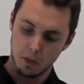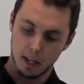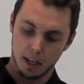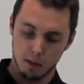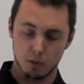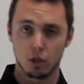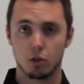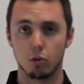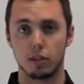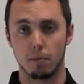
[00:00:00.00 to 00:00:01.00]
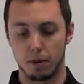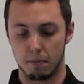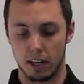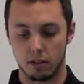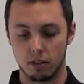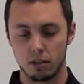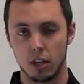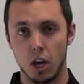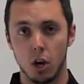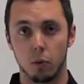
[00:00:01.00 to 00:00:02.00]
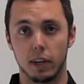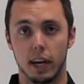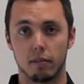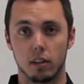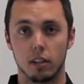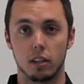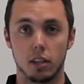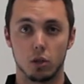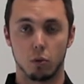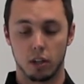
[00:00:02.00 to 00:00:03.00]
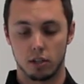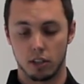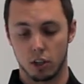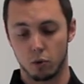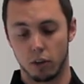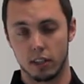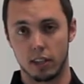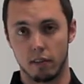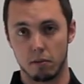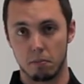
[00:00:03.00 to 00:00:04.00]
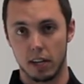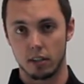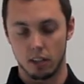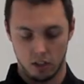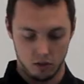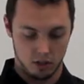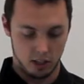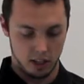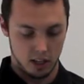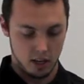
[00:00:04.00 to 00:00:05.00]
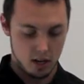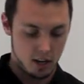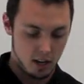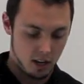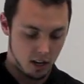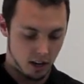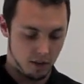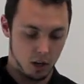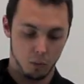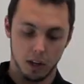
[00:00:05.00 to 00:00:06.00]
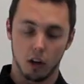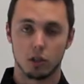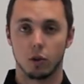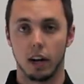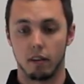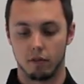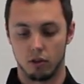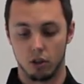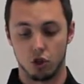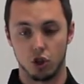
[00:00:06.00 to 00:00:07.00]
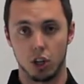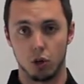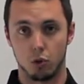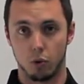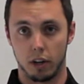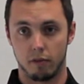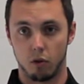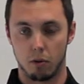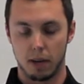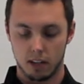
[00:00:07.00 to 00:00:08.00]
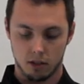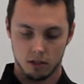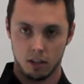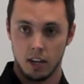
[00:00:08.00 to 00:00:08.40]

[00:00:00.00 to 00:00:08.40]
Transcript: It comes in two separate bases. We have the E26/27 base that you see here, and then we also have the GU24 base.